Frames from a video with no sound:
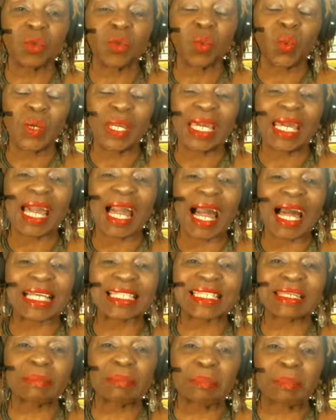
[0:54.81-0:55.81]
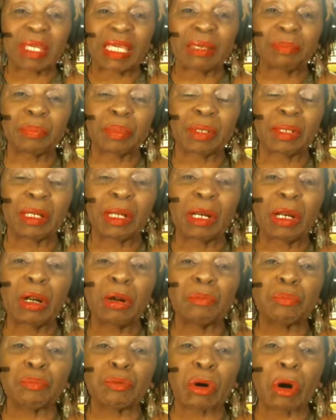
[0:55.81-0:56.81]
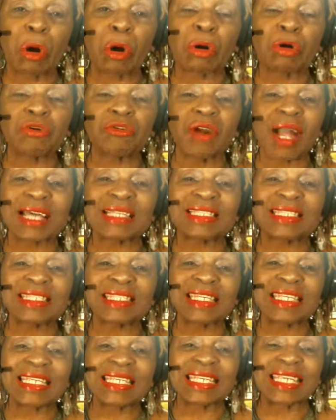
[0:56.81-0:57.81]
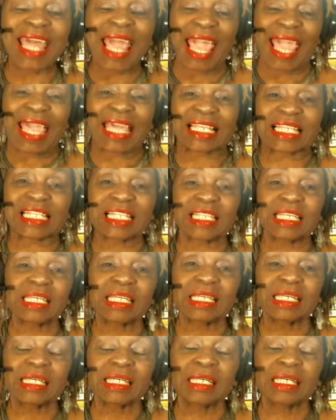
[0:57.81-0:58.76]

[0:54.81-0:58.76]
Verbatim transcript: We as a people procrastinate